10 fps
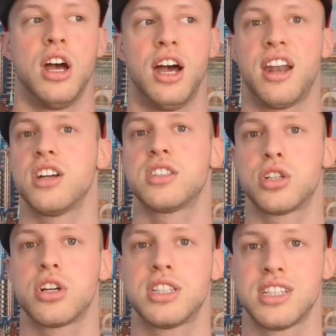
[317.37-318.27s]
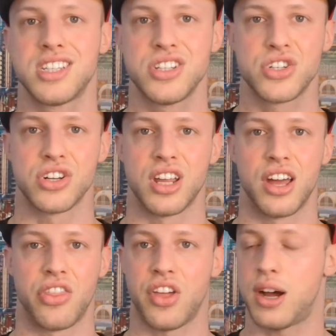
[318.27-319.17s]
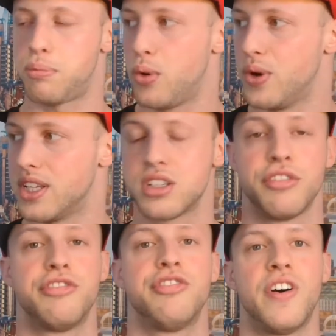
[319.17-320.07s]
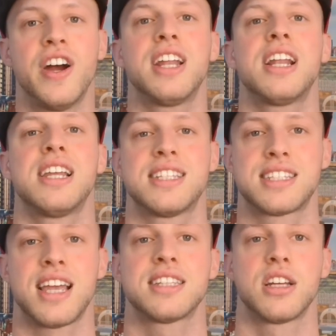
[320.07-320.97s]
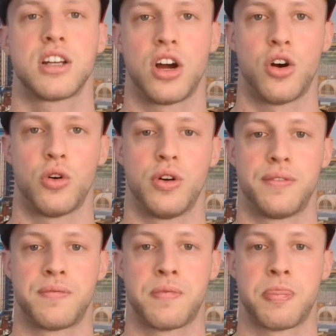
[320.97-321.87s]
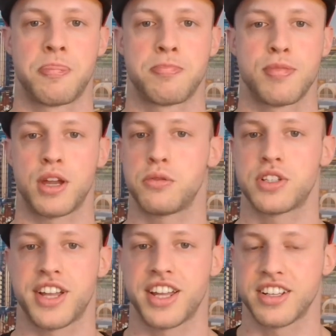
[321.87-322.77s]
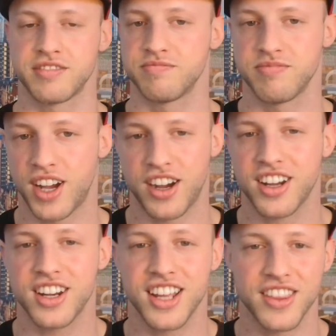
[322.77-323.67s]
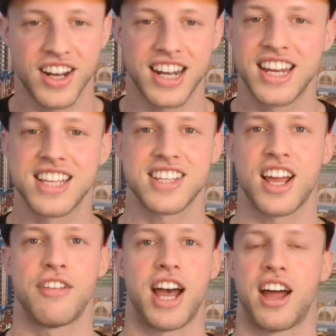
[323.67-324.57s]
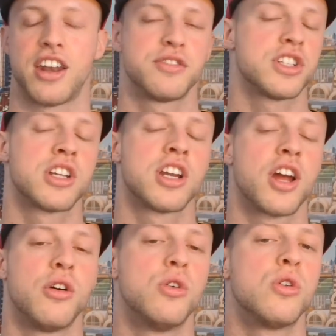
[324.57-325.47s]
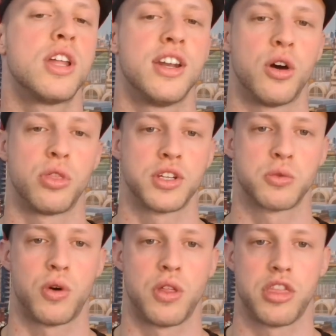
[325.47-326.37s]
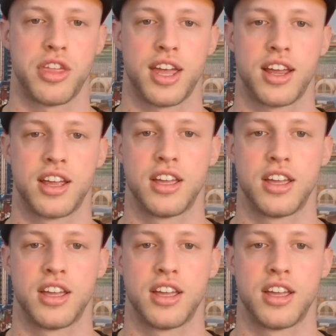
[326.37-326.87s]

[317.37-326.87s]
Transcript: And I took a decision at that point to finally set a goal. It was like, I'm going to get the leanest I ever had. I'm just going to go all in on this one thing.